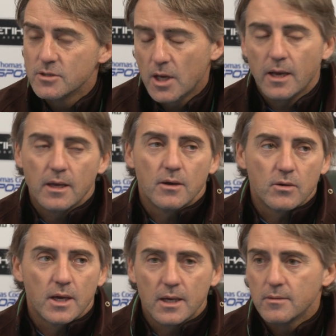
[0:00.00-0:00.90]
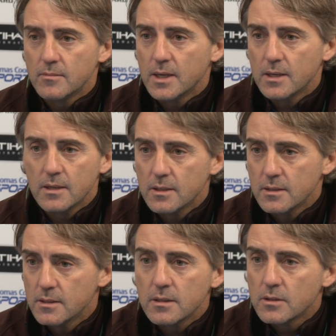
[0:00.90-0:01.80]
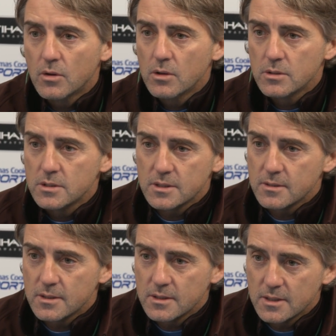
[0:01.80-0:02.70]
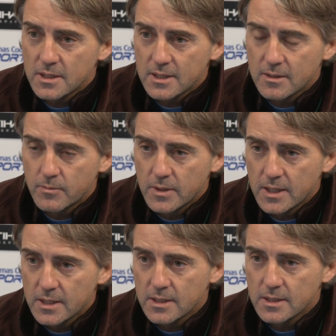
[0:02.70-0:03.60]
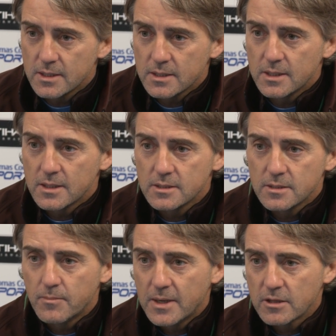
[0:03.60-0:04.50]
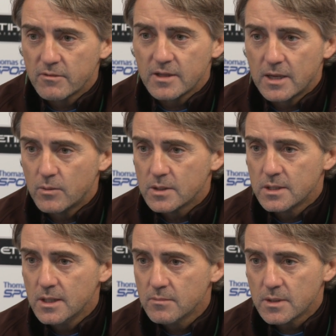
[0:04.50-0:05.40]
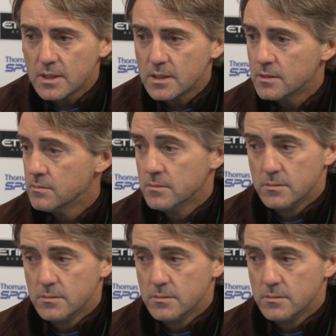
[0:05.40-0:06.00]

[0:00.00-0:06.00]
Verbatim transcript: Yeah, yeah, okay. But Kolo is a, uh, another player that is a part of our team, and